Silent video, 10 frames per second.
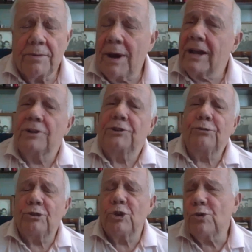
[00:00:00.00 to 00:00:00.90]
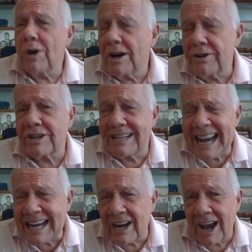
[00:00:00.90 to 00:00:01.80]
But Michael, you
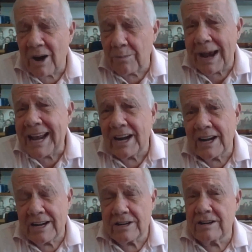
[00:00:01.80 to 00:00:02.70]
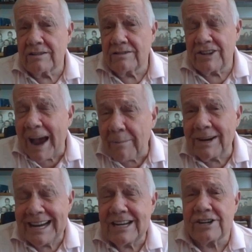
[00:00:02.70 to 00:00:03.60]
understated how bad it is. The Japanese...